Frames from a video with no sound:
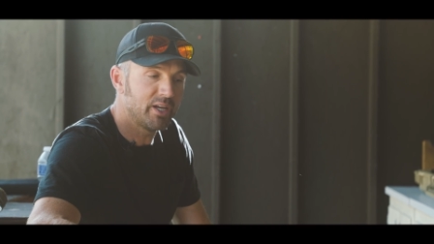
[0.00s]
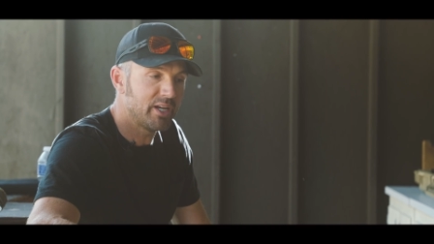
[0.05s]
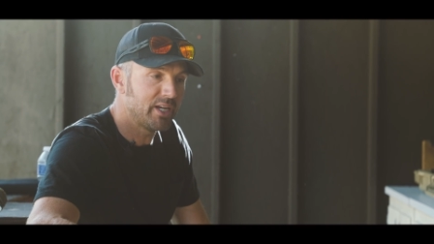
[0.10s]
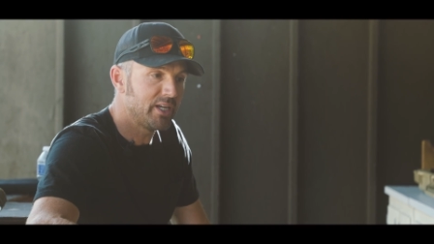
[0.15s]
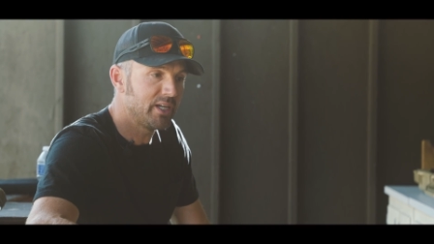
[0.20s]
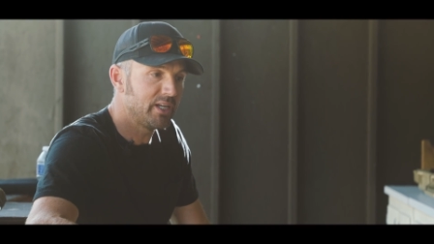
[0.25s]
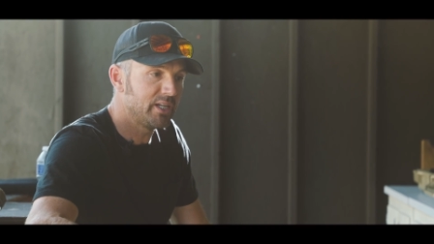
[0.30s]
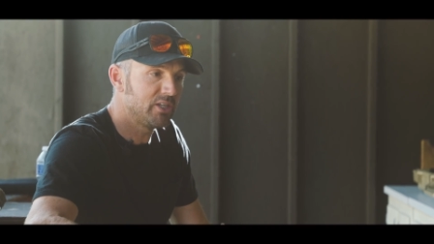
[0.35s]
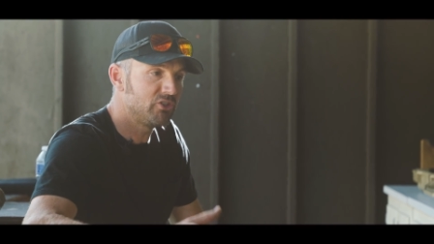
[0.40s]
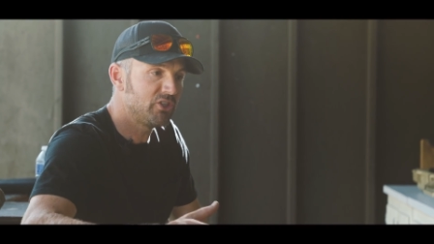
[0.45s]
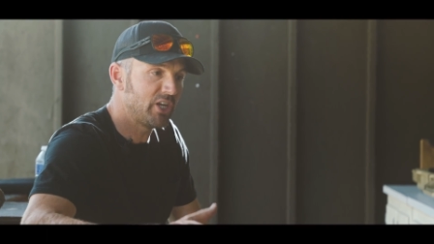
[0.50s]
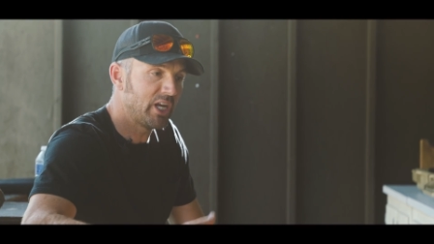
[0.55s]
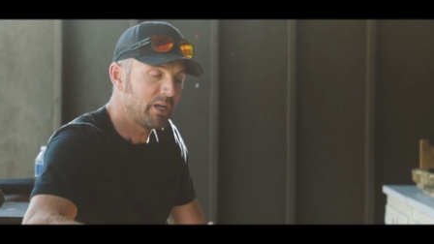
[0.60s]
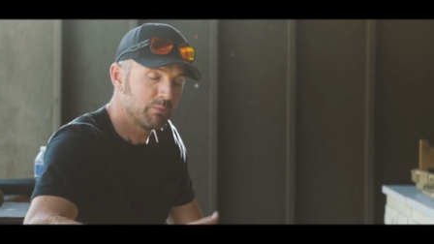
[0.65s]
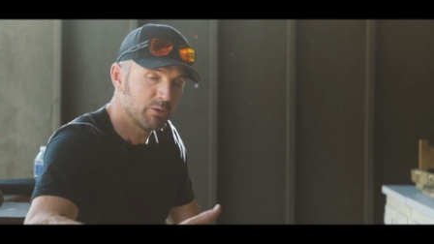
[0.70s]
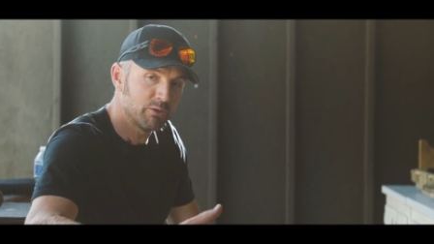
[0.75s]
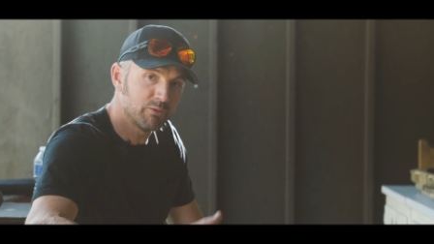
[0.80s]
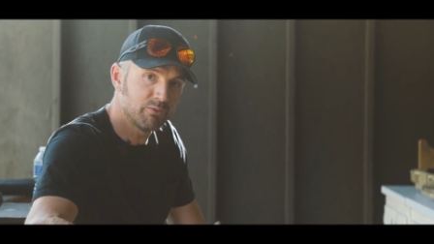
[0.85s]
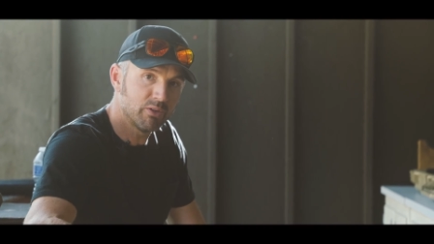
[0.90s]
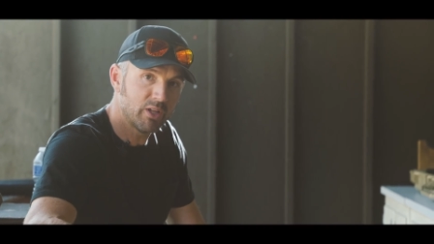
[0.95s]
a
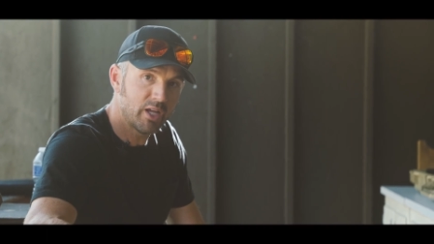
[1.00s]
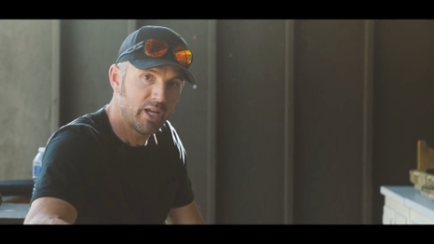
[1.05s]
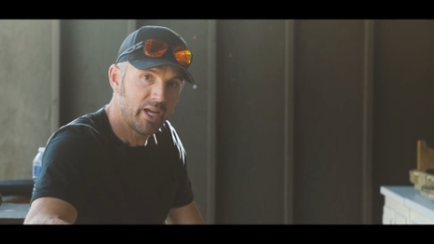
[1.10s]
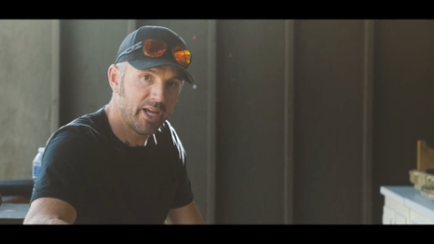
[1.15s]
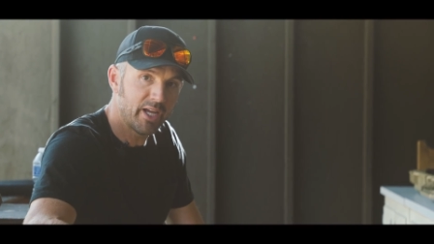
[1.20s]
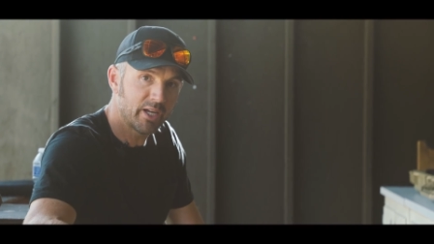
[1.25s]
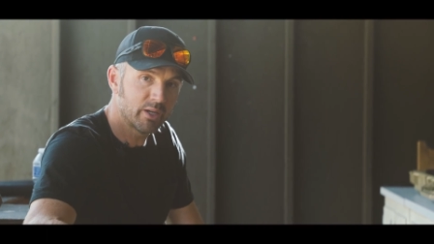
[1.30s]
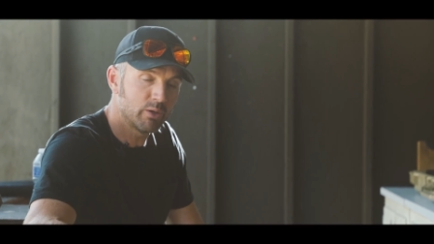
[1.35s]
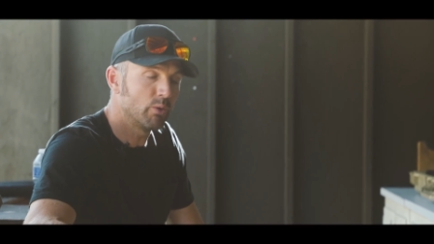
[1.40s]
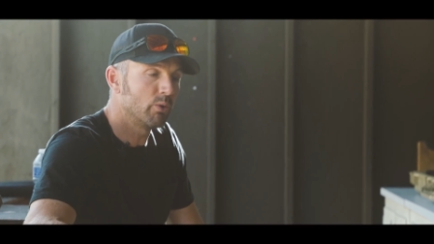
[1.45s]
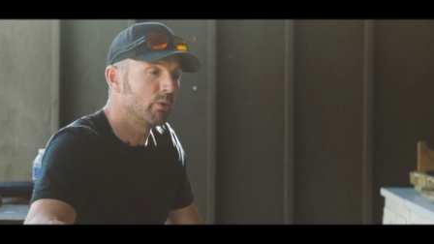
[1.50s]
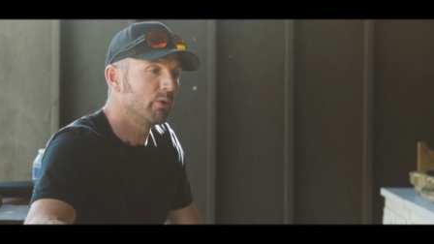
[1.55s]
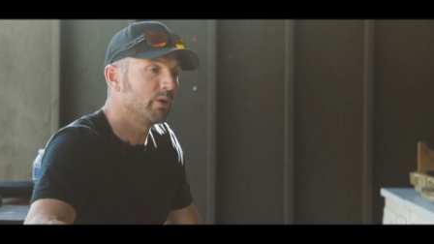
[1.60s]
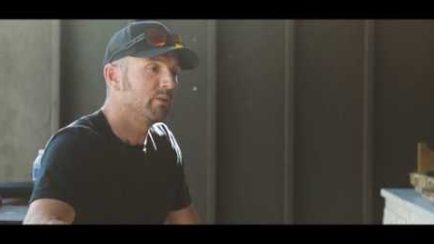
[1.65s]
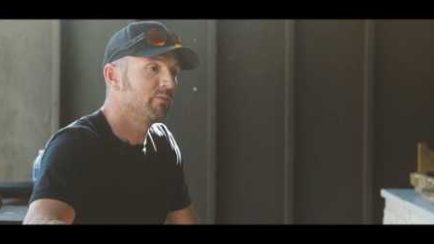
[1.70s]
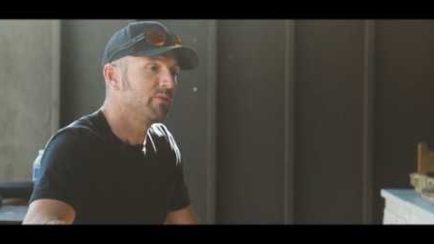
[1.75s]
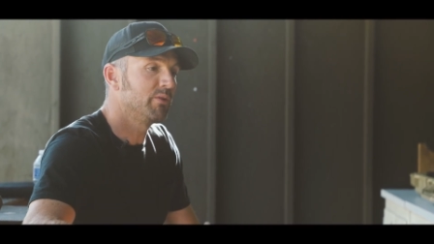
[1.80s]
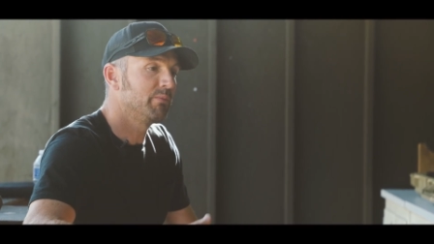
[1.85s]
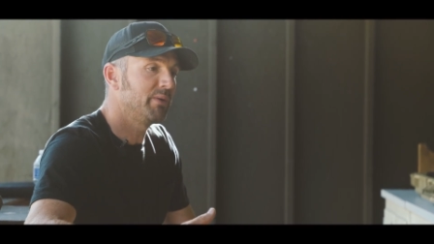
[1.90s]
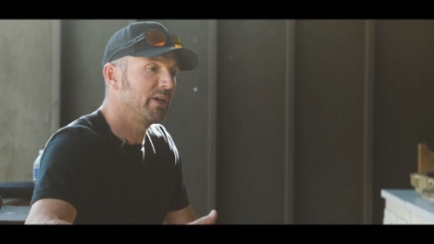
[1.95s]
chamber flag, or
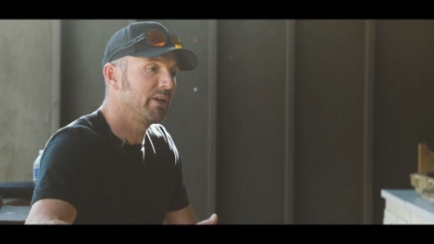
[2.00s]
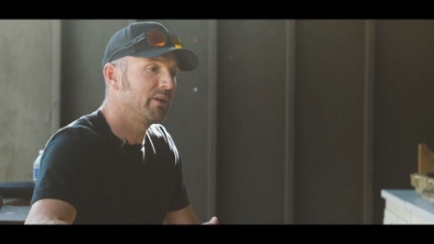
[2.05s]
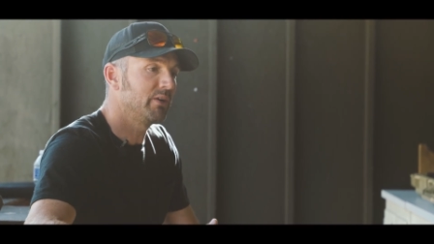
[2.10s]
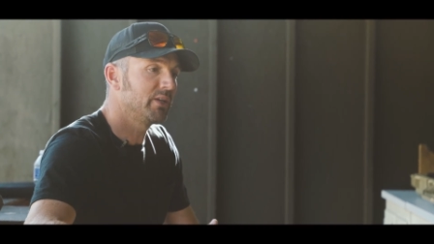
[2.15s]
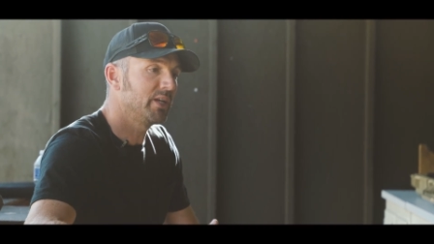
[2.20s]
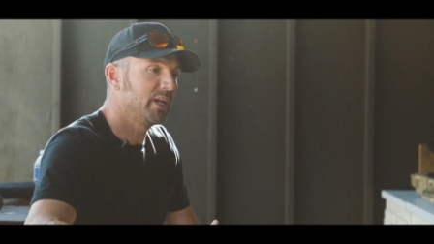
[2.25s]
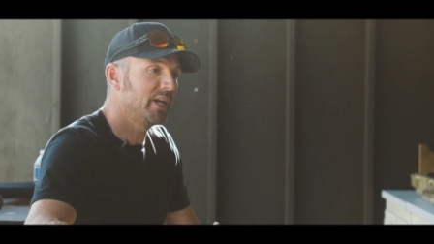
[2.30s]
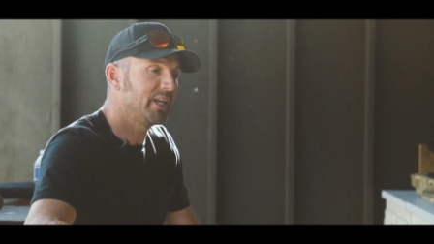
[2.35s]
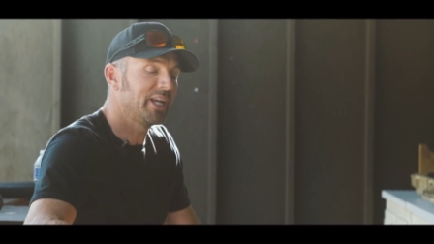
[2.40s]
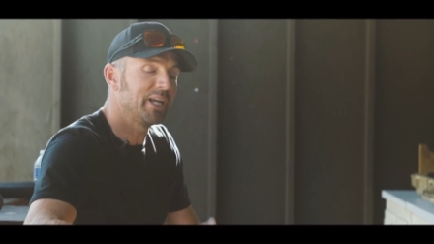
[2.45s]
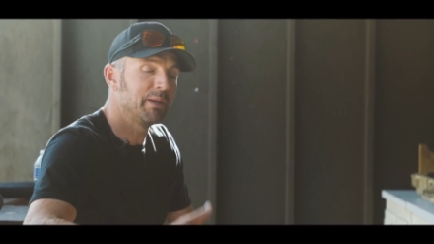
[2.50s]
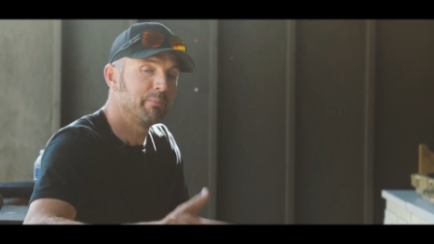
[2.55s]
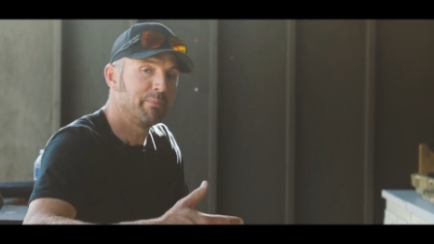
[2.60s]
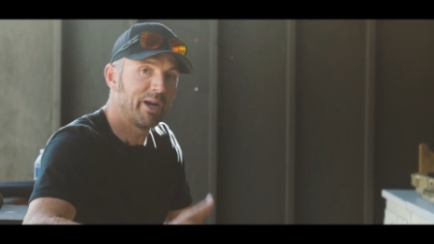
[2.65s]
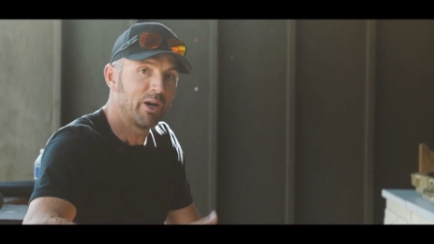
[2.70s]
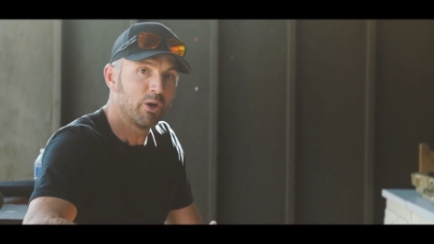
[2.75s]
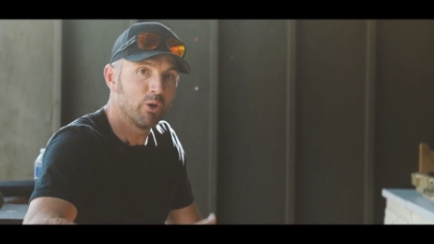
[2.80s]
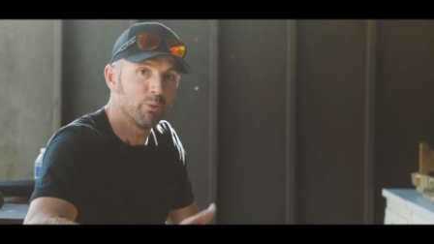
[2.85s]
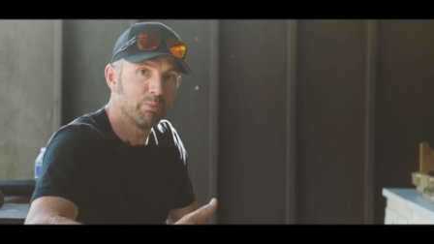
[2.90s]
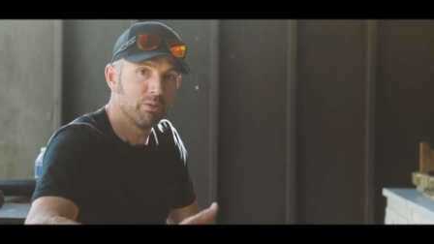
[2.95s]
even better yet, a
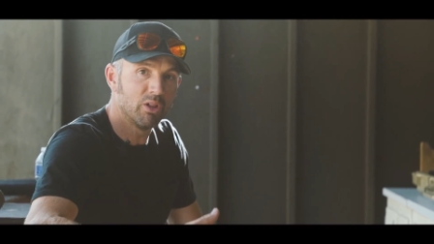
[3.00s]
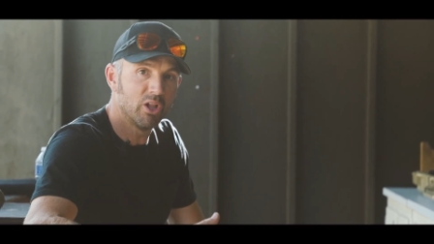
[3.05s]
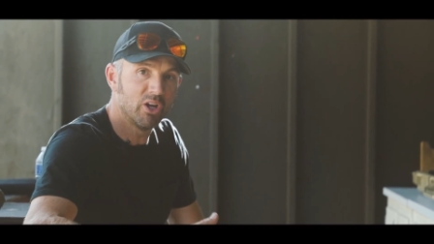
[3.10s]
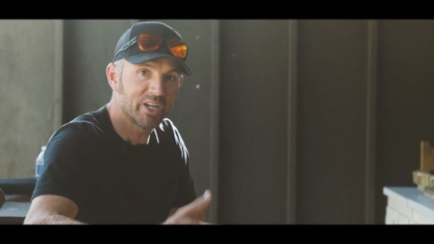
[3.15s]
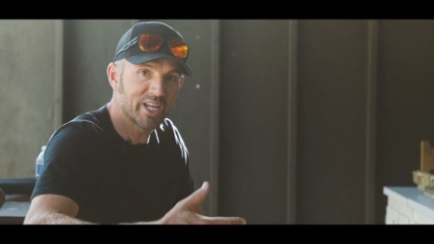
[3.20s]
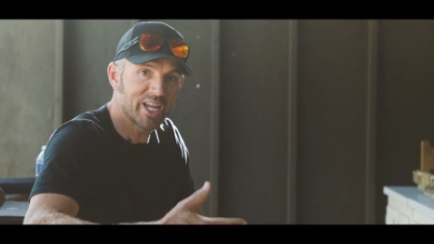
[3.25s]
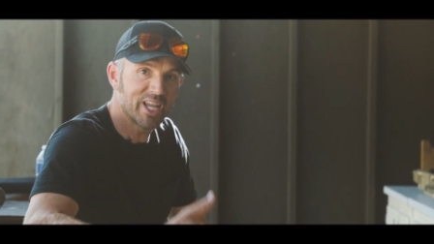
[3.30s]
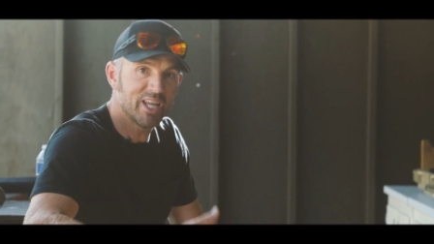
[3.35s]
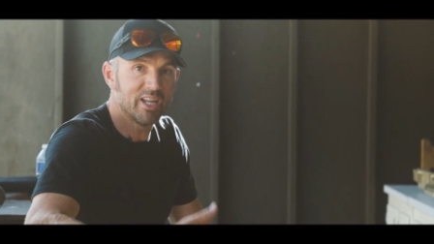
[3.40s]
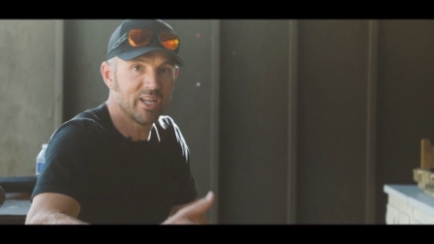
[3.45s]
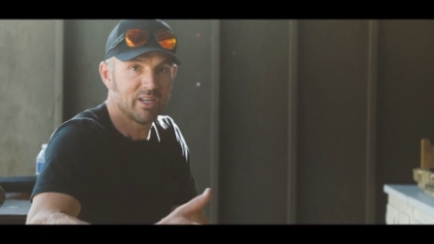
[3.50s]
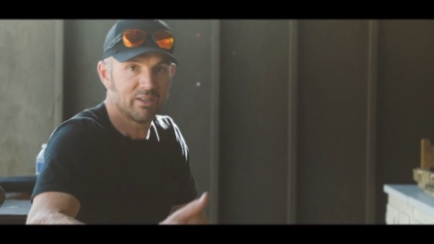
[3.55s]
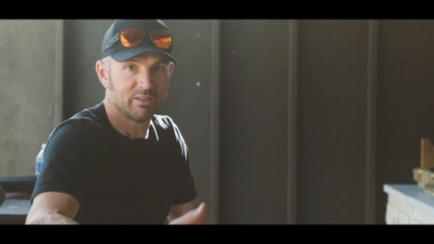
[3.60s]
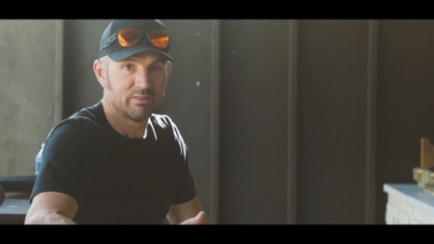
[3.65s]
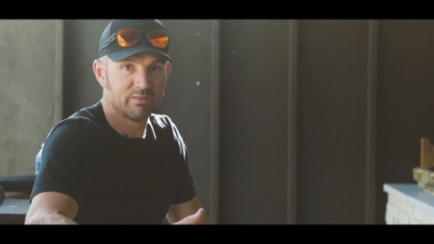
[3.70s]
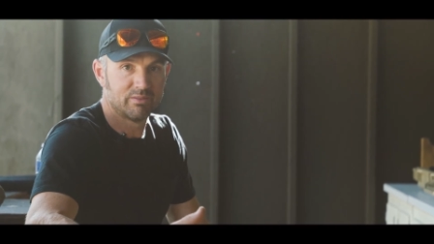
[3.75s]
barrel plug in it.